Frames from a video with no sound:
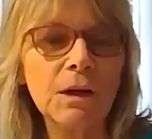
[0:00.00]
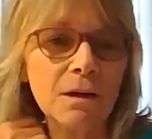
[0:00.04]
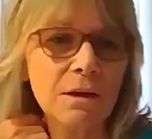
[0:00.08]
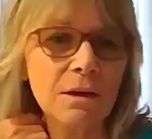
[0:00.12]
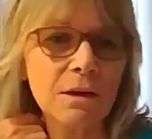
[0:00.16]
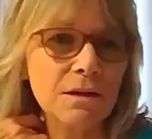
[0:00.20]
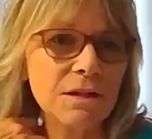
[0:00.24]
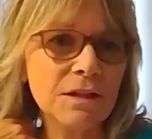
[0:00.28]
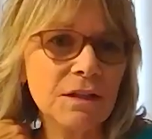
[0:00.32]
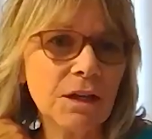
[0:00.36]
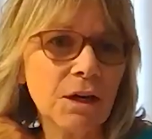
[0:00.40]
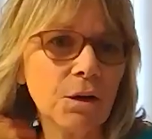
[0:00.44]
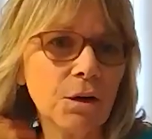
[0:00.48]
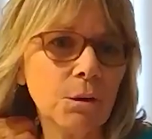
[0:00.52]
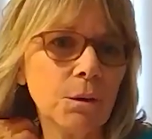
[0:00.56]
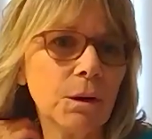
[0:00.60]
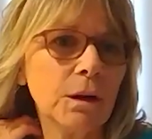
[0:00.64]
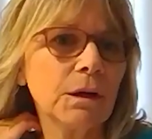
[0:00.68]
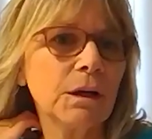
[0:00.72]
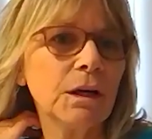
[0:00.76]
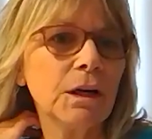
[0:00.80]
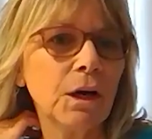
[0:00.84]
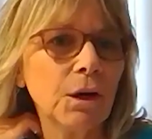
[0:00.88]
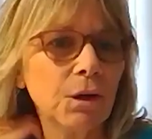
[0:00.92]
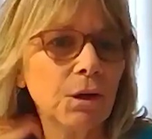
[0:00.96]
So
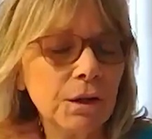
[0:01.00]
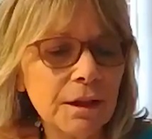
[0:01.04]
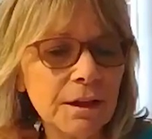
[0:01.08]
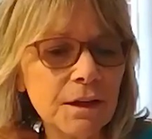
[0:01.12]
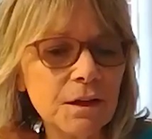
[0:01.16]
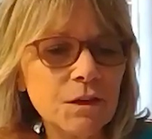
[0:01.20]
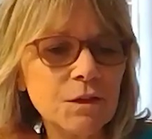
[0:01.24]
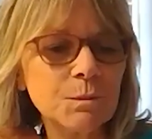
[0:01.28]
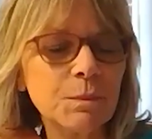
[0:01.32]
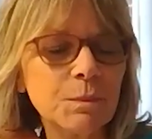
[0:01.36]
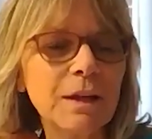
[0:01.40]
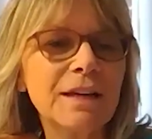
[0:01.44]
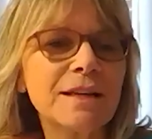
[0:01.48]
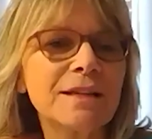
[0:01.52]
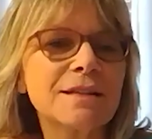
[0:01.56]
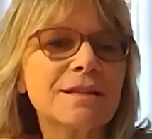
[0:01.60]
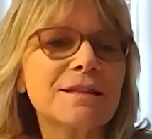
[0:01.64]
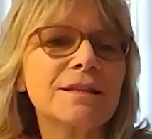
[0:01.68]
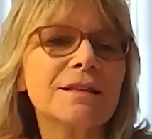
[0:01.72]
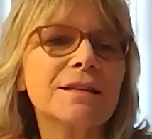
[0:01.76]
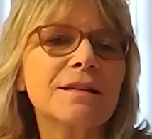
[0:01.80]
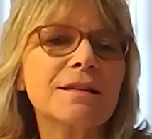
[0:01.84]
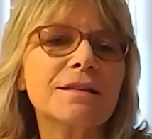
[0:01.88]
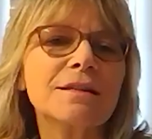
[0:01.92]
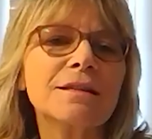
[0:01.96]
go to those
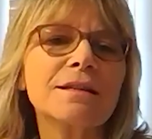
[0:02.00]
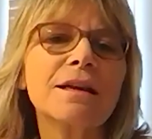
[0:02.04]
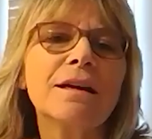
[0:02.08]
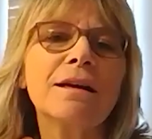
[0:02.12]
places.